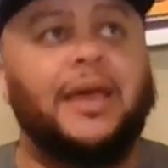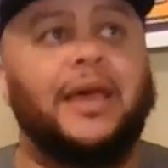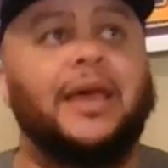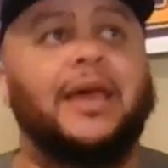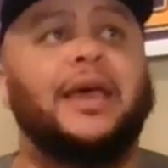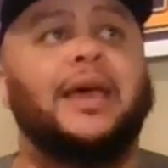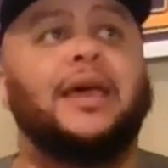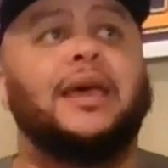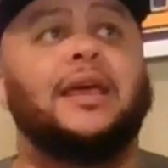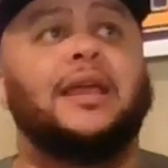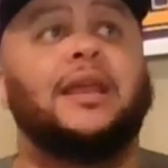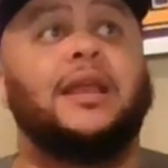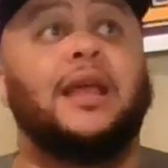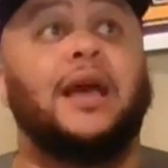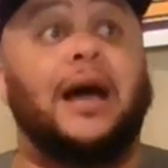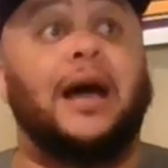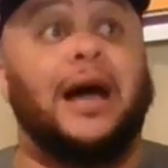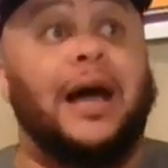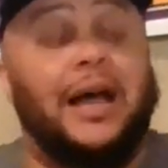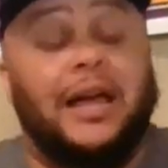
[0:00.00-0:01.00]
And
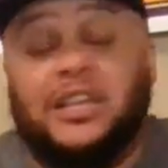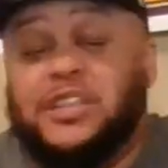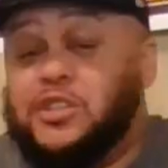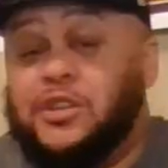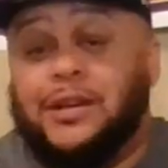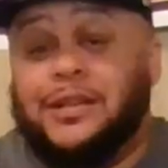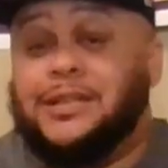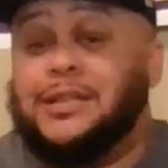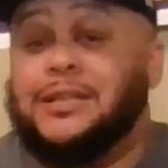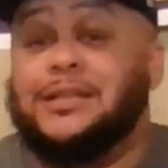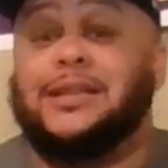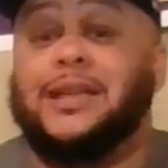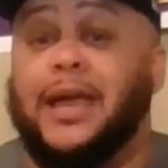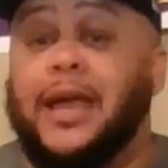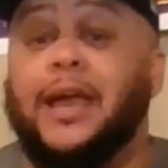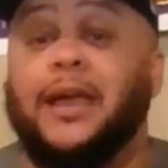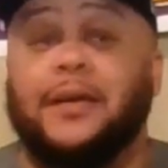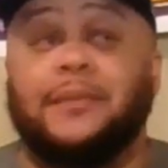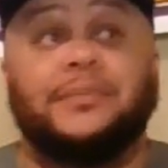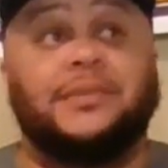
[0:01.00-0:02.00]
I enjoyed this
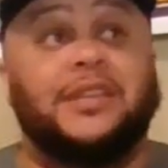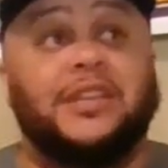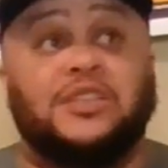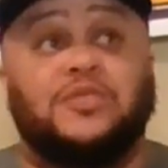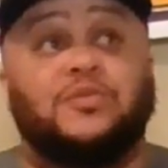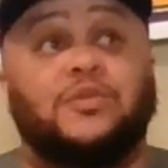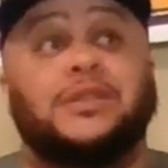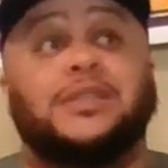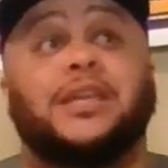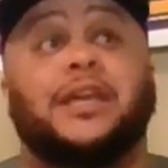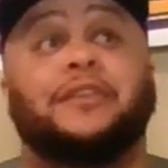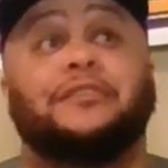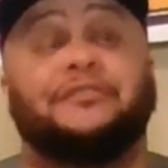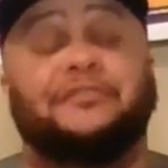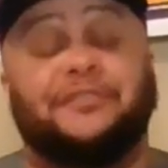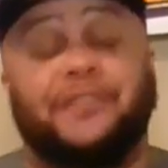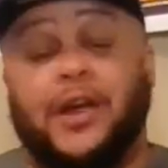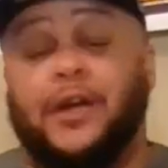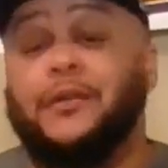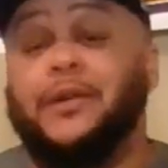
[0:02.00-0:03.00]
game. This was a
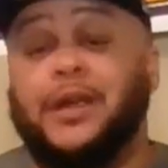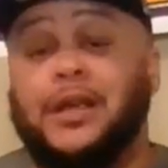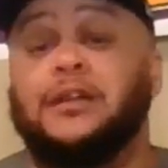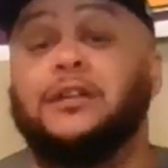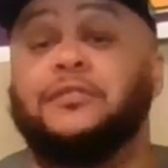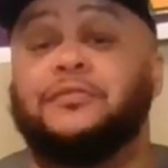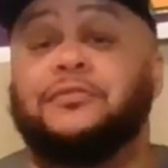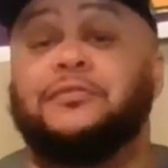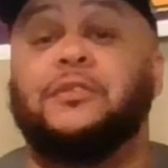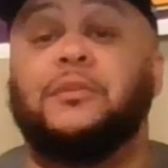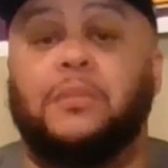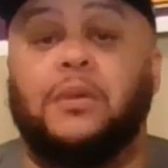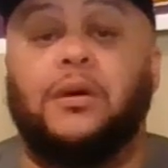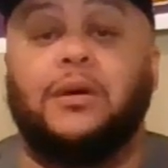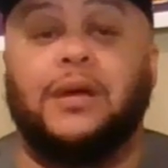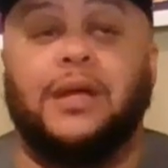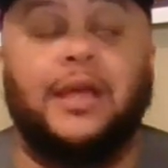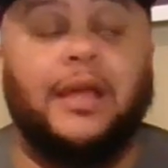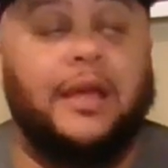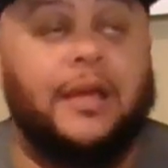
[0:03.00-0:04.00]
very good
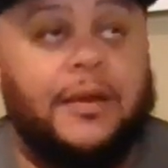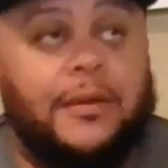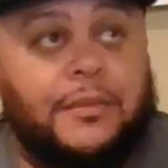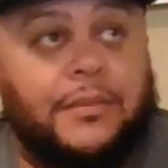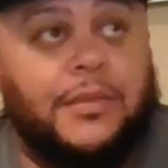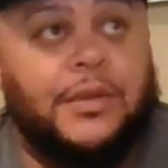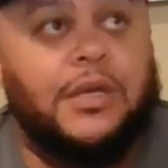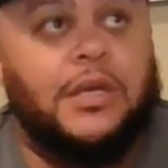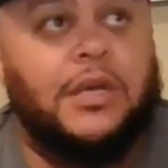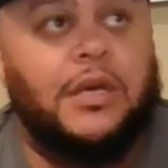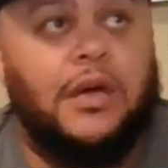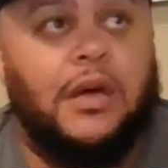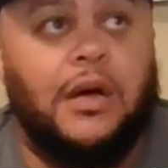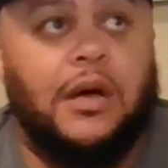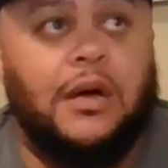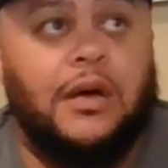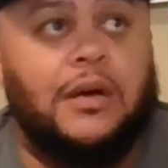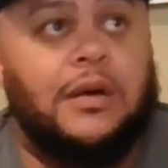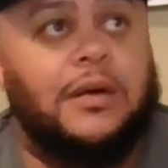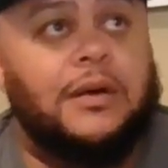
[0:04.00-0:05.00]
football game.
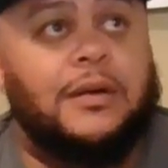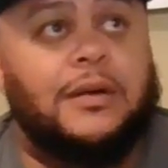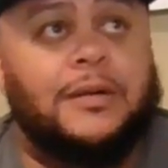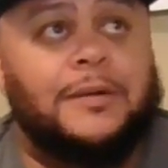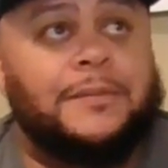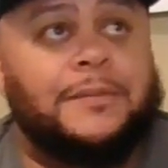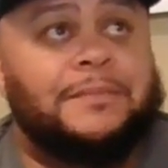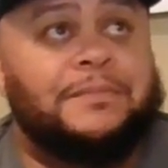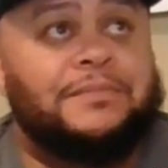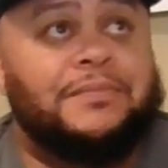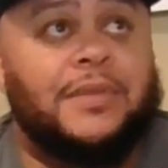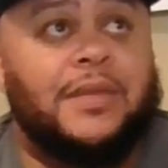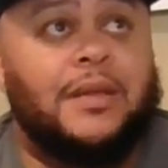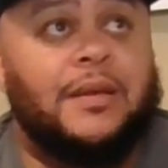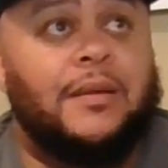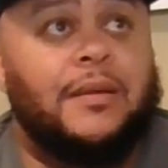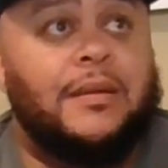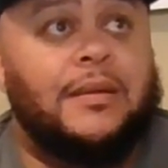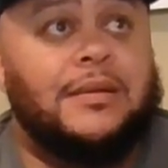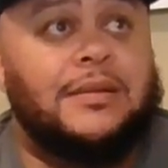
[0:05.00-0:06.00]
Todd,
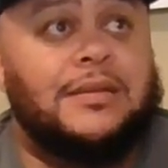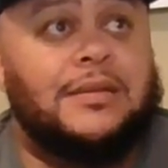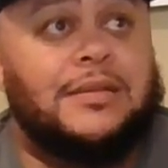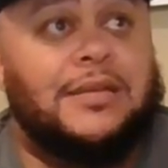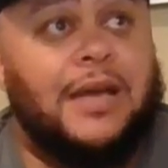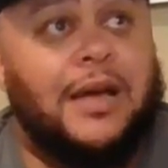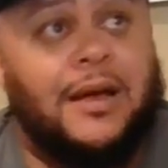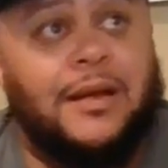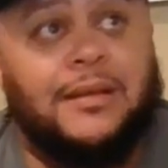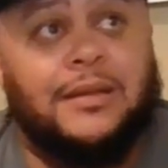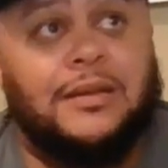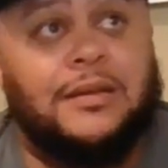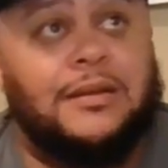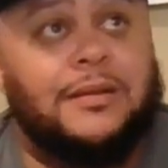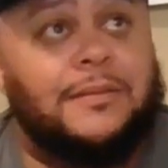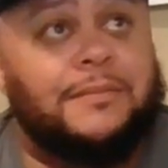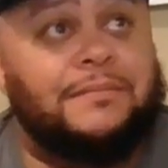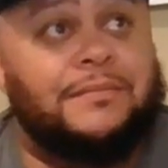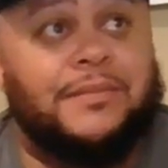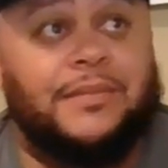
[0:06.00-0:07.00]

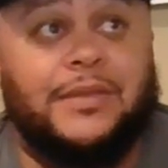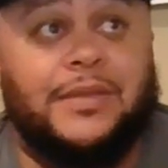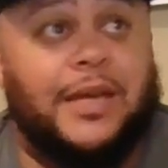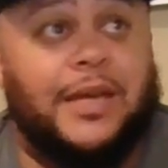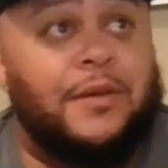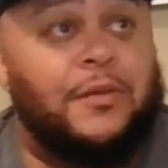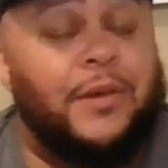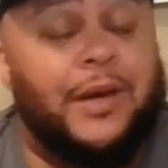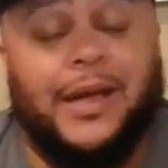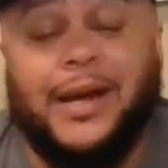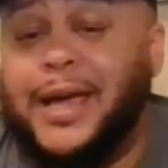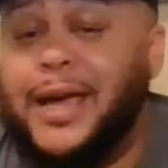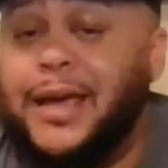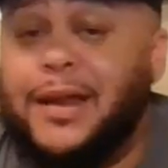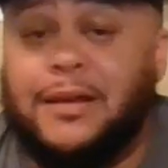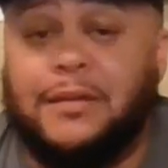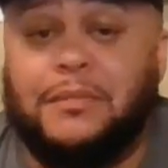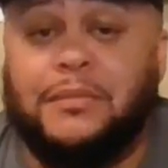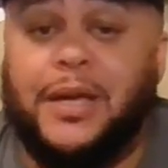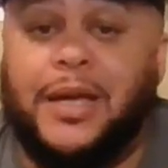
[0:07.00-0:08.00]
look, they went
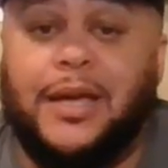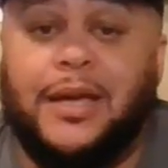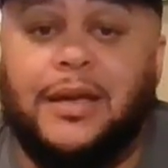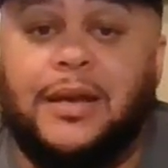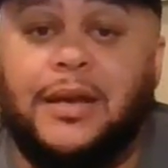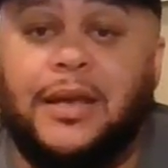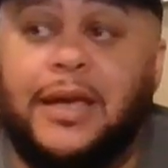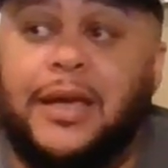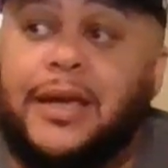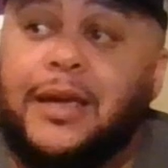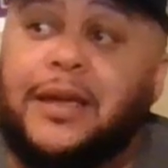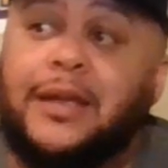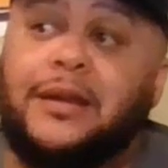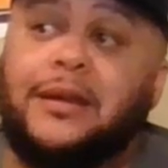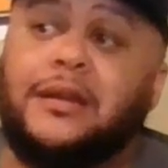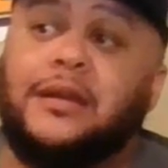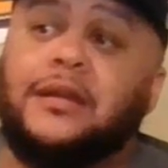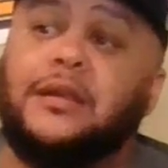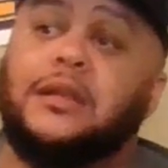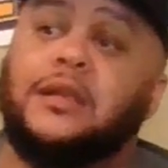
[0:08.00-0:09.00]
at it, man.
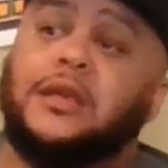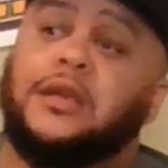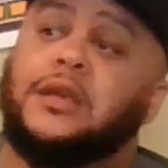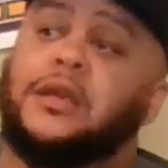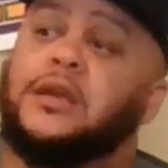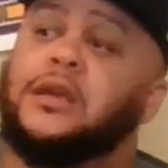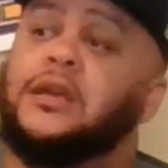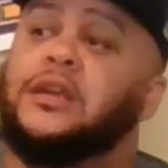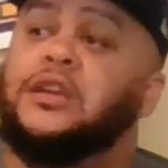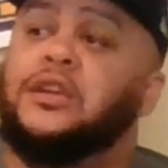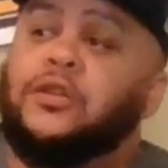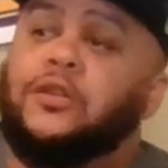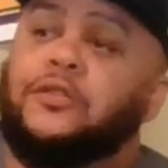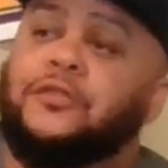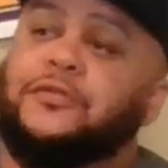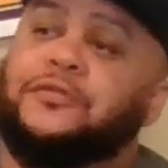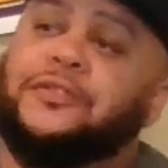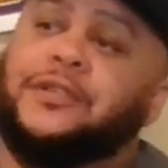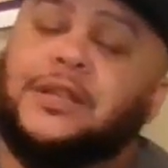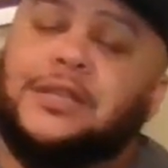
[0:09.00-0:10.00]
And, you know,
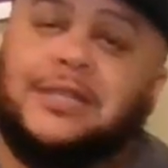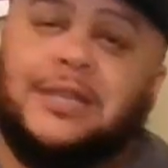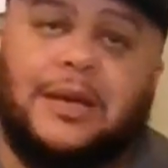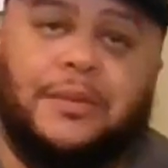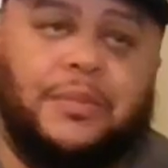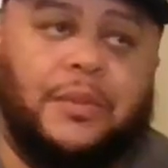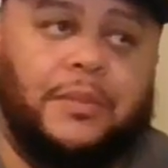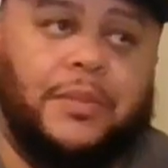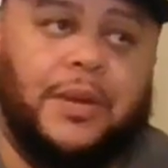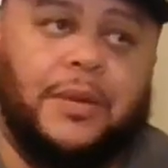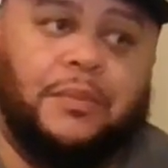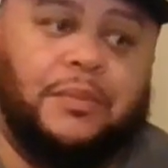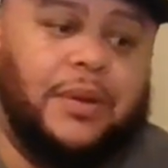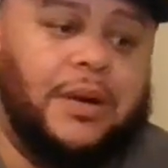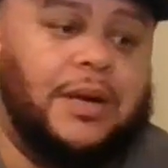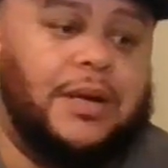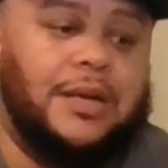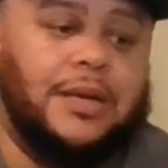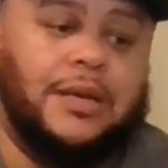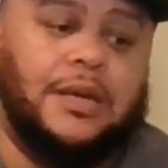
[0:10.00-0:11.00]
for the Tampa Bay
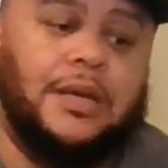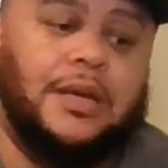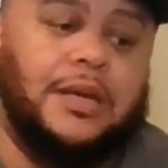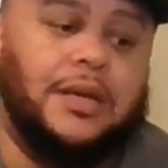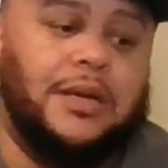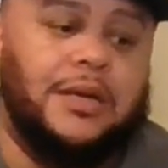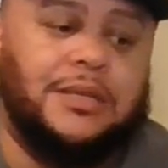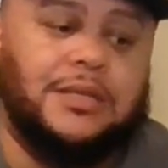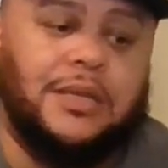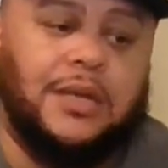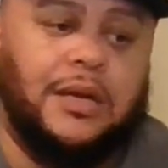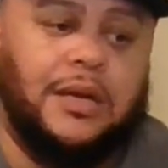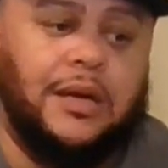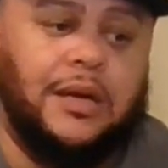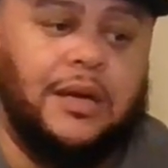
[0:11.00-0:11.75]
Buccaneers,